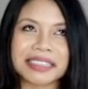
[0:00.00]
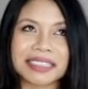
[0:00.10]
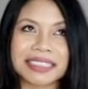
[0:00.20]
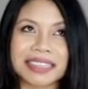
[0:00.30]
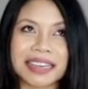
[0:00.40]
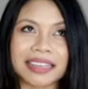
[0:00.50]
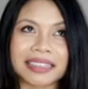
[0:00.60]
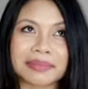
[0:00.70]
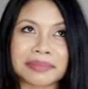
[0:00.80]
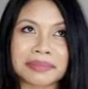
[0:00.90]
It's
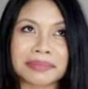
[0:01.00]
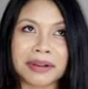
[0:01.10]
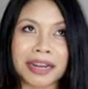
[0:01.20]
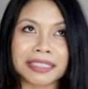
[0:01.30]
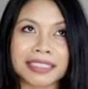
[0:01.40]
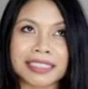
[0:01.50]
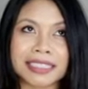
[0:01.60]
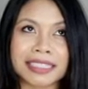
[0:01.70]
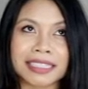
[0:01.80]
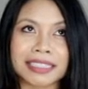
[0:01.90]
like
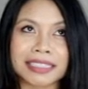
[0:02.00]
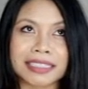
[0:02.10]
pregnancy